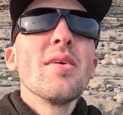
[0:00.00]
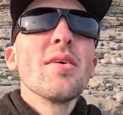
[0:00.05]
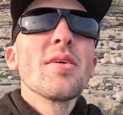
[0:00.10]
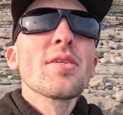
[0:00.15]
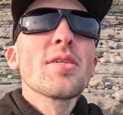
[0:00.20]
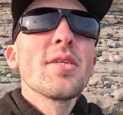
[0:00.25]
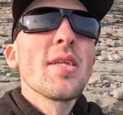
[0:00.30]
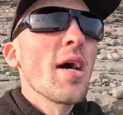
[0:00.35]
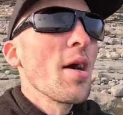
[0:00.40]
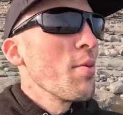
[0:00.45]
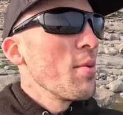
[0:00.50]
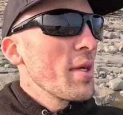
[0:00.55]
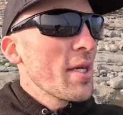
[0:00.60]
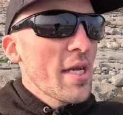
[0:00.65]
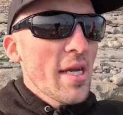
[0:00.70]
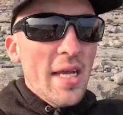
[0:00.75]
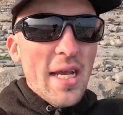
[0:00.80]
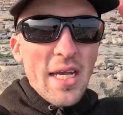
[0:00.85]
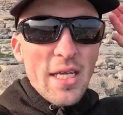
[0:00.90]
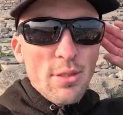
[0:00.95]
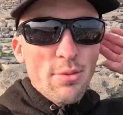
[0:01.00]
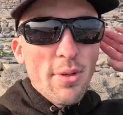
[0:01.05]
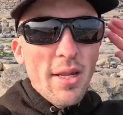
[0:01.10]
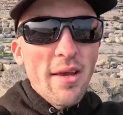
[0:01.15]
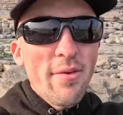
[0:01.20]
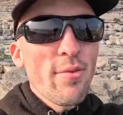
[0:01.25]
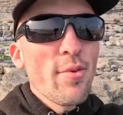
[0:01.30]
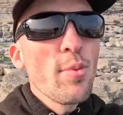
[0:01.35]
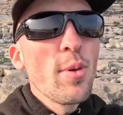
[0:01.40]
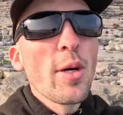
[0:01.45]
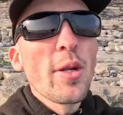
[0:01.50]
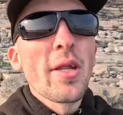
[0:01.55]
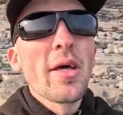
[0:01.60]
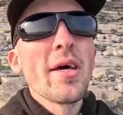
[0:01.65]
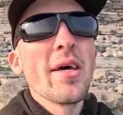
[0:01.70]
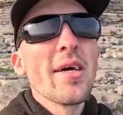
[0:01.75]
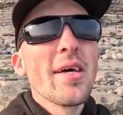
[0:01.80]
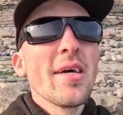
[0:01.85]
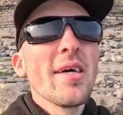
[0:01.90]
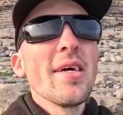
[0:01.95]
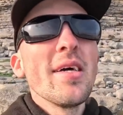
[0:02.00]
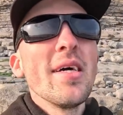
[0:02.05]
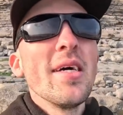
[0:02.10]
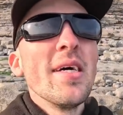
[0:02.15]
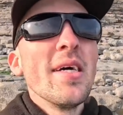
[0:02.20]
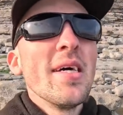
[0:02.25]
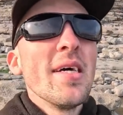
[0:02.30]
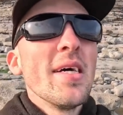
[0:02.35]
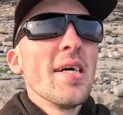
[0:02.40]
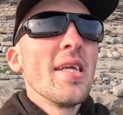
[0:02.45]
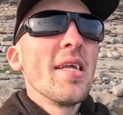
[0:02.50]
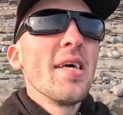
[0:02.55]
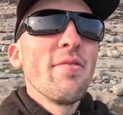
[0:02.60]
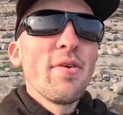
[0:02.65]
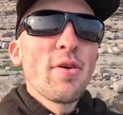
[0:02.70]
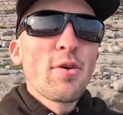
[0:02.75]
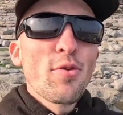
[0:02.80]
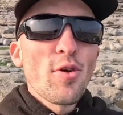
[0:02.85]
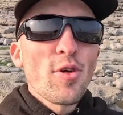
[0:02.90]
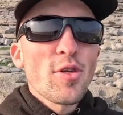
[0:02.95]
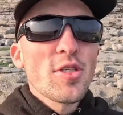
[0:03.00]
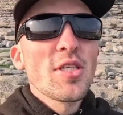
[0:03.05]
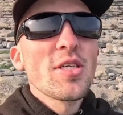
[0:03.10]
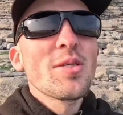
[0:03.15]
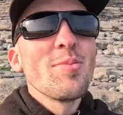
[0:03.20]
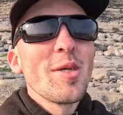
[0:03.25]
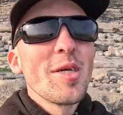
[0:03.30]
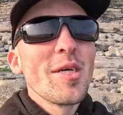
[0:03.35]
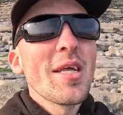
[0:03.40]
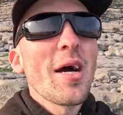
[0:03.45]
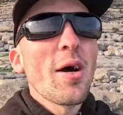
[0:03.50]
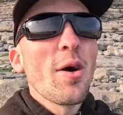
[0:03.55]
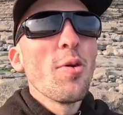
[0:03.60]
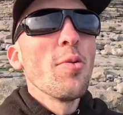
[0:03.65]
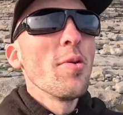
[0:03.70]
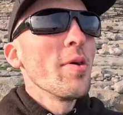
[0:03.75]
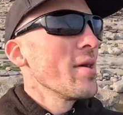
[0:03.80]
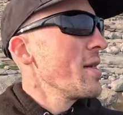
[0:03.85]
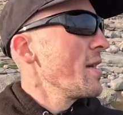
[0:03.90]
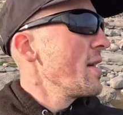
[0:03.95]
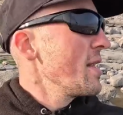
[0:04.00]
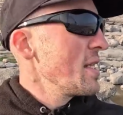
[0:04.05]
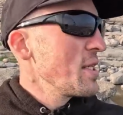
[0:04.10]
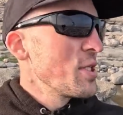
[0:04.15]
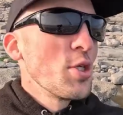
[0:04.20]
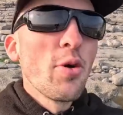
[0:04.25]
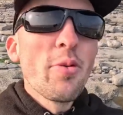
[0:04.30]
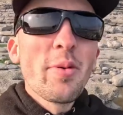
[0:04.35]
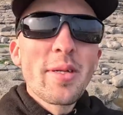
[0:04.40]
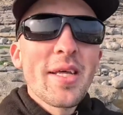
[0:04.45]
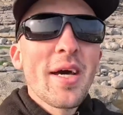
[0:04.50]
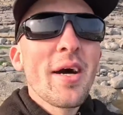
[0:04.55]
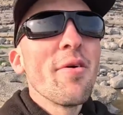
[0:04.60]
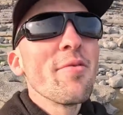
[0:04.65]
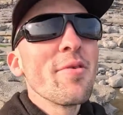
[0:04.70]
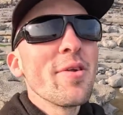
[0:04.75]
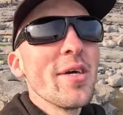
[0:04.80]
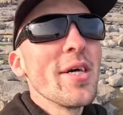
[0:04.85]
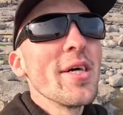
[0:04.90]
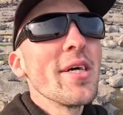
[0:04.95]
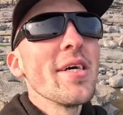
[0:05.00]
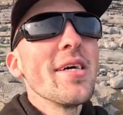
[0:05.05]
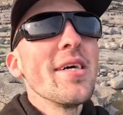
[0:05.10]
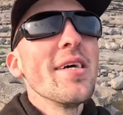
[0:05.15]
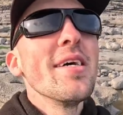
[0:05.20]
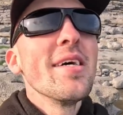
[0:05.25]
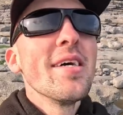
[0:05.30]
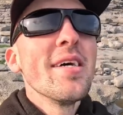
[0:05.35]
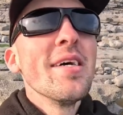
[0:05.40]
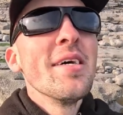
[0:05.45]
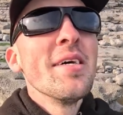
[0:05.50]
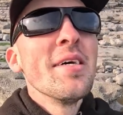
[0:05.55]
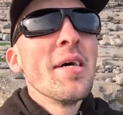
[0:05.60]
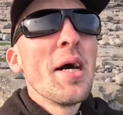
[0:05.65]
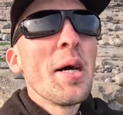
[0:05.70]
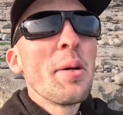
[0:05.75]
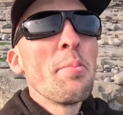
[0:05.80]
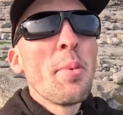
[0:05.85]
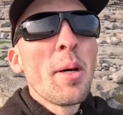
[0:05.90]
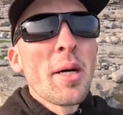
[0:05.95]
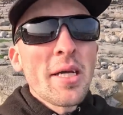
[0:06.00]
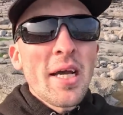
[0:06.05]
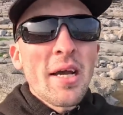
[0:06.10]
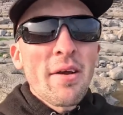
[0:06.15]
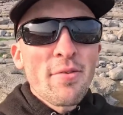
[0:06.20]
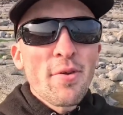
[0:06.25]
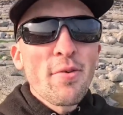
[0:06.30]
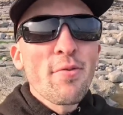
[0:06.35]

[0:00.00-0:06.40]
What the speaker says: So now we can cast wherever we want. And if he crosses me now and there's no one down here, I might have to